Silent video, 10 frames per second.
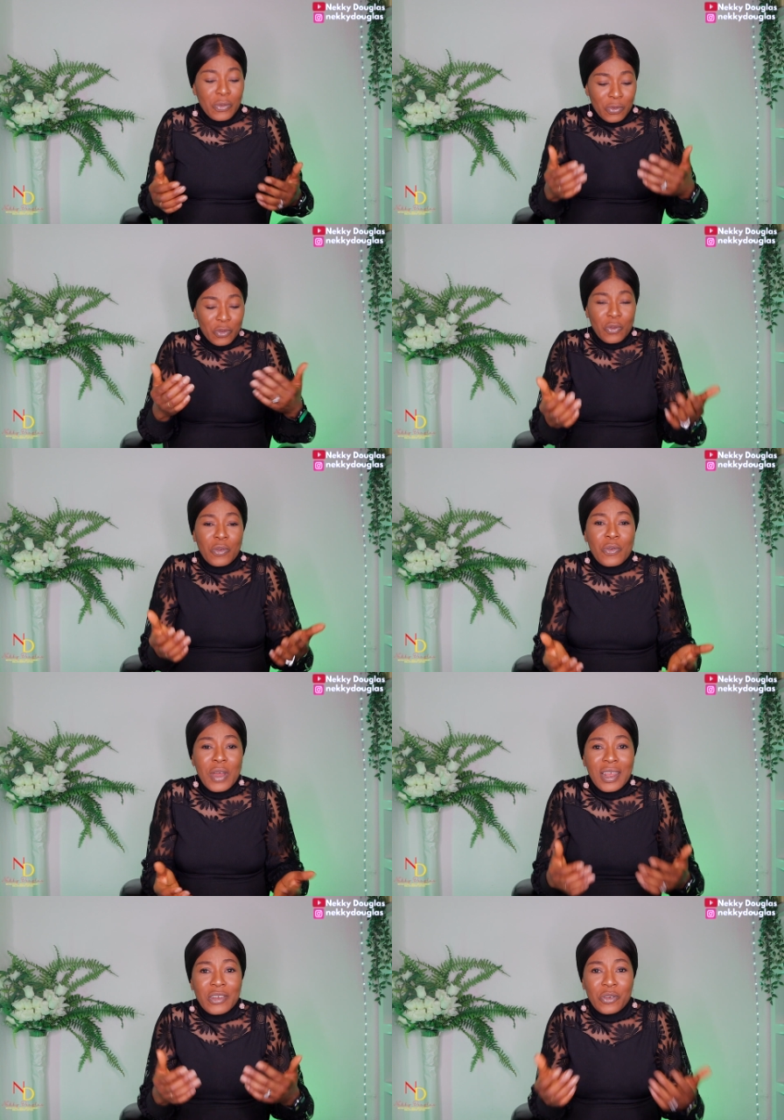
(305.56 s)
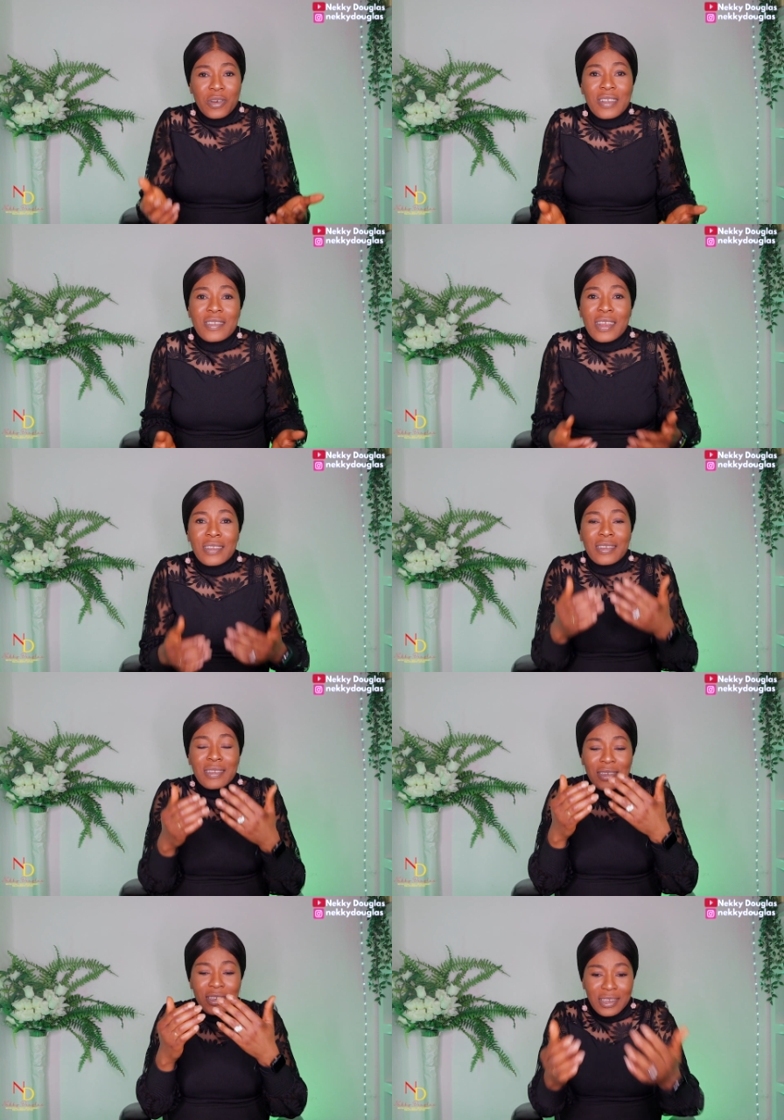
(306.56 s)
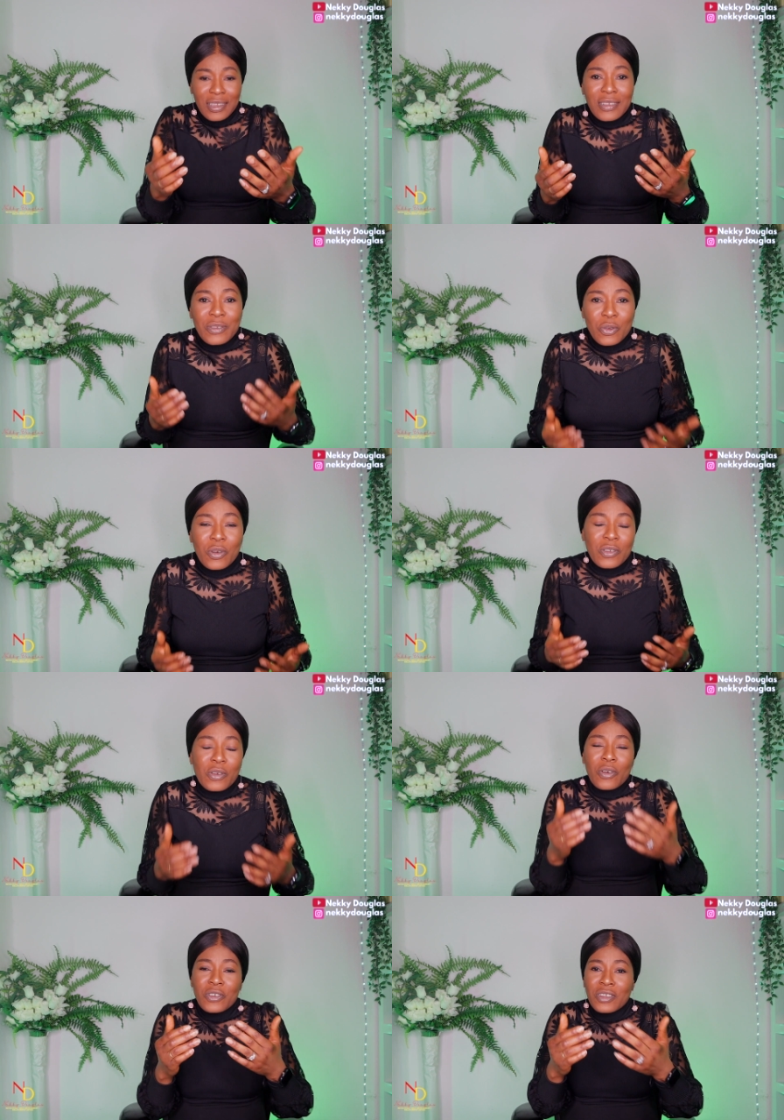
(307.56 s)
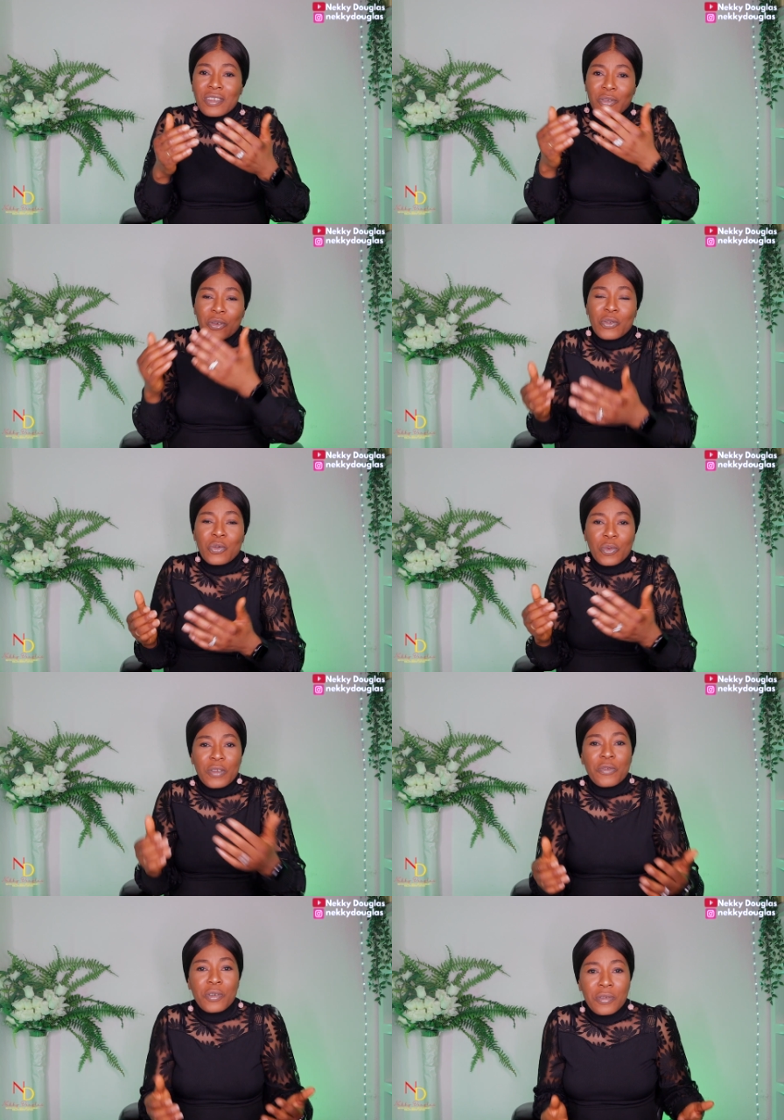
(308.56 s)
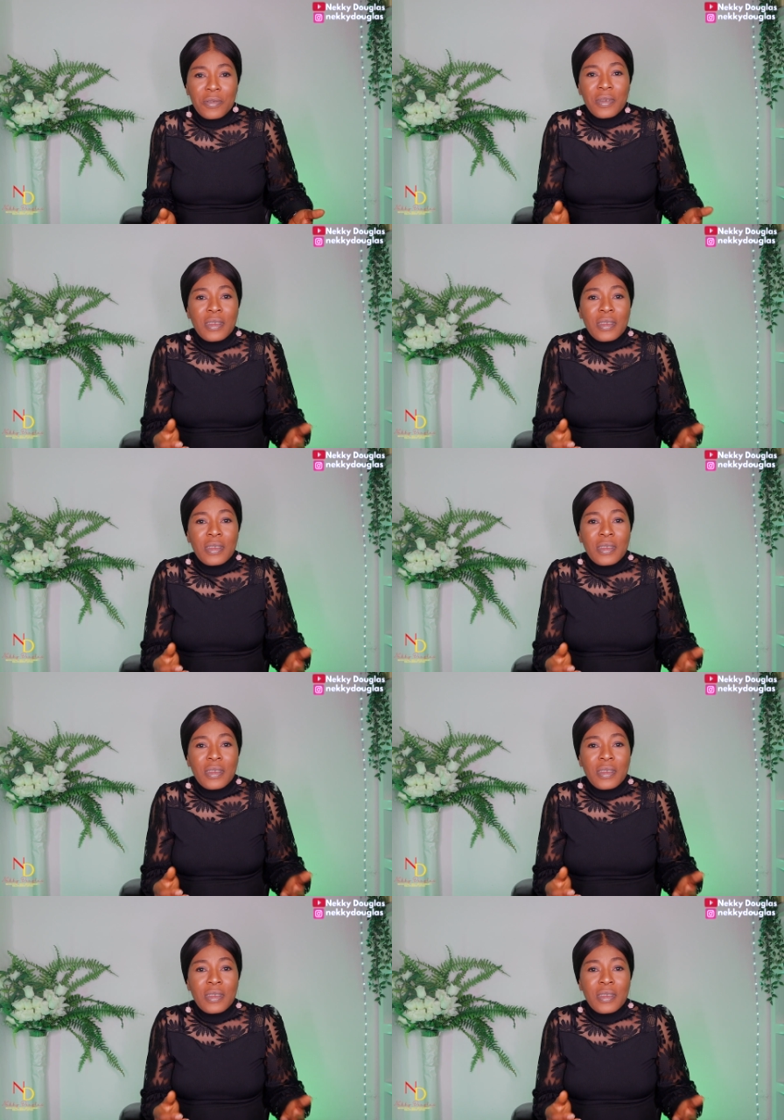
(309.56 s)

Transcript: show you an assurance that she is yours or she's going to wait for you?